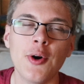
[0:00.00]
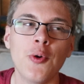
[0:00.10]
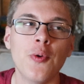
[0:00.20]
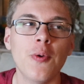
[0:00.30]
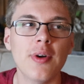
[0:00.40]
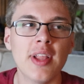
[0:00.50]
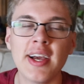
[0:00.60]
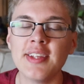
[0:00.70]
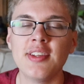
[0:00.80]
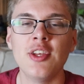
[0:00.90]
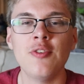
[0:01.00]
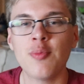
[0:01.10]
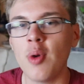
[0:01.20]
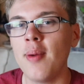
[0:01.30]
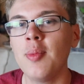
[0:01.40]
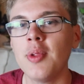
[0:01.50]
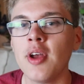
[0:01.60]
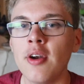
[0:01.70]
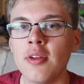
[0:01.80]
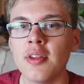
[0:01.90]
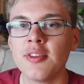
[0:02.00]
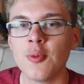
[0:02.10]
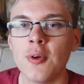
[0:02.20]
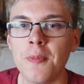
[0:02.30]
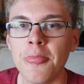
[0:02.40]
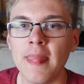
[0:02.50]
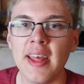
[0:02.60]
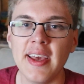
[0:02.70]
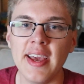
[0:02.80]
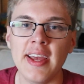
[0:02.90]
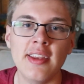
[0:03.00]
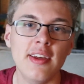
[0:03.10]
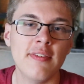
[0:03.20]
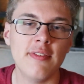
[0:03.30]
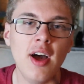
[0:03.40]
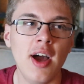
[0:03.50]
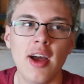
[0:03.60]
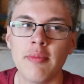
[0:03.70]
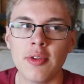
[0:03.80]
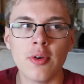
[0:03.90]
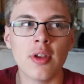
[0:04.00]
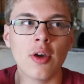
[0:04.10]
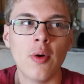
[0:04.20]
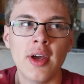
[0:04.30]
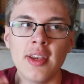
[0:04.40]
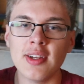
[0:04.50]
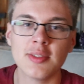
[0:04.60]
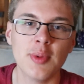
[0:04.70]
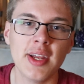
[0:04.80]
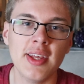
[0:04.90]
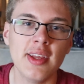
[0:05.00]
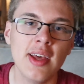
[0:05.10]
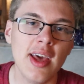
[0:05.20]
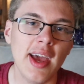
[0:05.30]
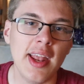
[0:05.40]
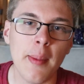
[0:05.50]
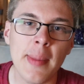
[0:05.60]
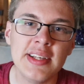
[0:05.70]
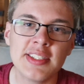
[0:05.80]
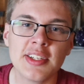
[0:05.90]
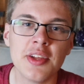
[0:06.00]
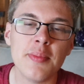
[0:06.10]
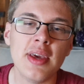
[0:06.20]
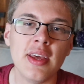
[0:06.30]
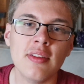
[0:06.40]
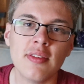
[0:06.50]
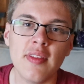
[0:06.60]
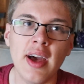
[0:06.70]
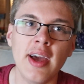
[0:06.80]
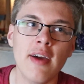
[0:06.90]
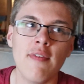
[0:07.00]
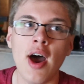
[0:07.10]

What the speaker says: So like I said, you've probably heard of this one, and if not, I'm still gonna go ahead and explain it. And it basically means that if